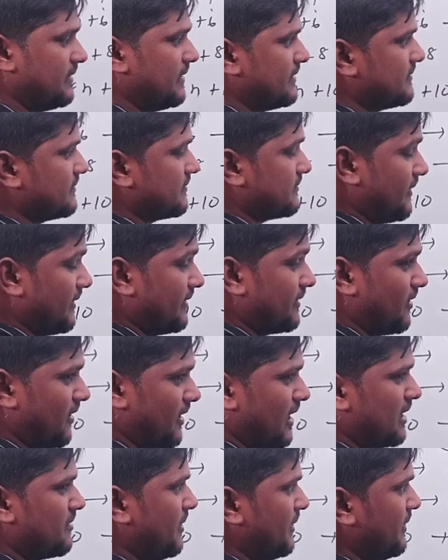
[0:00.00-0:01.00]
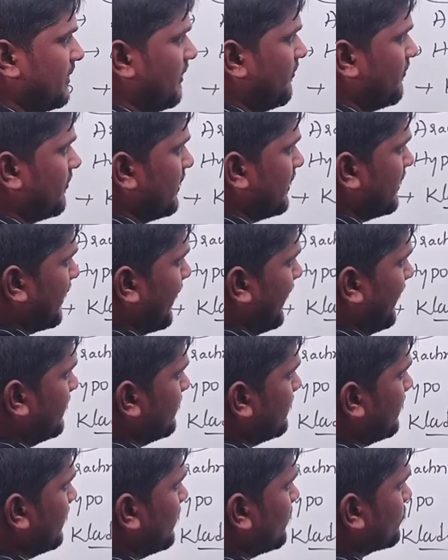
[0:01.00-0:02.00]
that is central non-metal
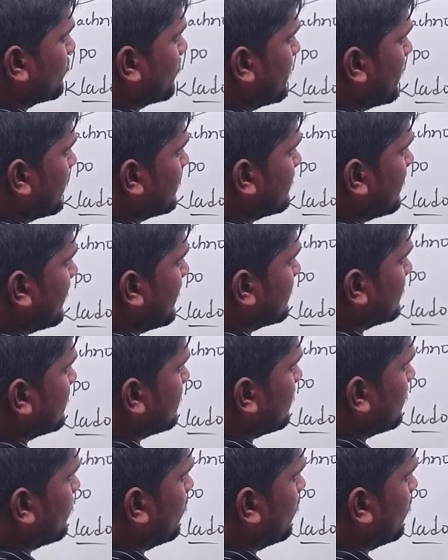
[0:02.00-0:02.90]
9. So plus X is